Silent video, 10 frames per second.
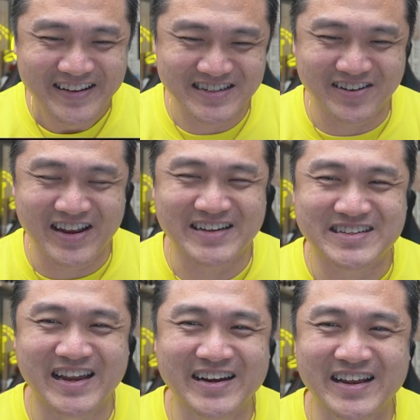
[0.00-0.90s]
So you're
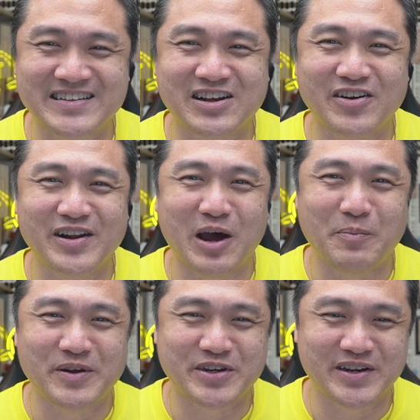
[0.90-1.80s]
seeing this golden
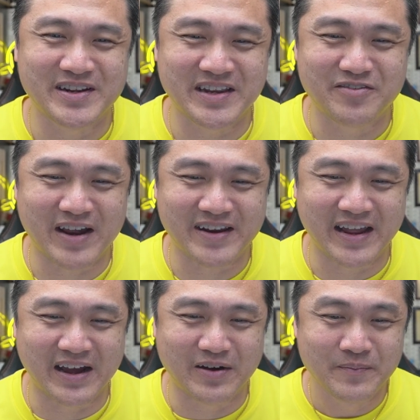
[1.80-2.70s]
opportunity right
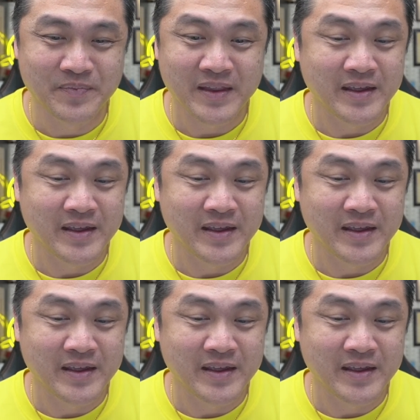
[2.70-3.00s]
now.